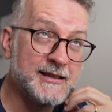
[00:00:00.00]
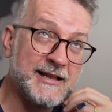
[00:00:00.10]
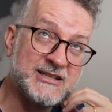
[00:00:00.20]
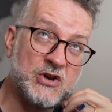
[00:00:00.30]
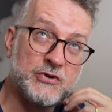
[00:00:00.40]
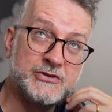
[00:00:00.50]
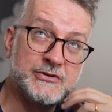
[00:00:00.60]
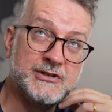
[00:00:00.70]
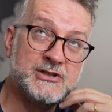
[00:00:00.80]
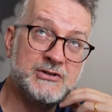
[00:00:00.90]
That's a long
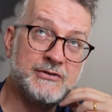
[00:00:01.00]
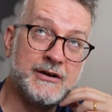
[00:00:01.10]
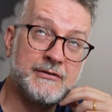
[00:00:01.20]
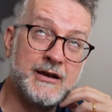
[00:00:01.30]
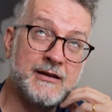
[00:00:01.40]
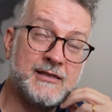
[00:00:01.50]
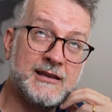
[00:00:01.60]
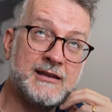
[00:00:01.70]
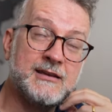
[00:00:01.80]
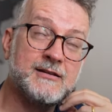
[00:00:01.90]
story too. I
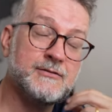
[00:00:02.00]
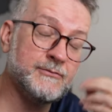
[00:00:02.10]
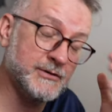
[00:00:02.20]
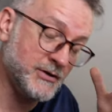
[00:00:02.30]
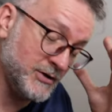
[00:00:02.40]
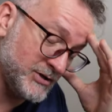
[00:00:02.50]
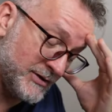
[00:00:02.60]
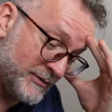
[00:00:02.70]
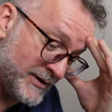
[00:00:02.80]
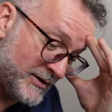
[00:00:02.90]
think, oh my gosh,
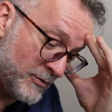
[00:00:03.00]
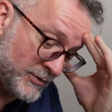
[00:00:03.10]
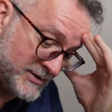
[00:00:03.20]
where did it all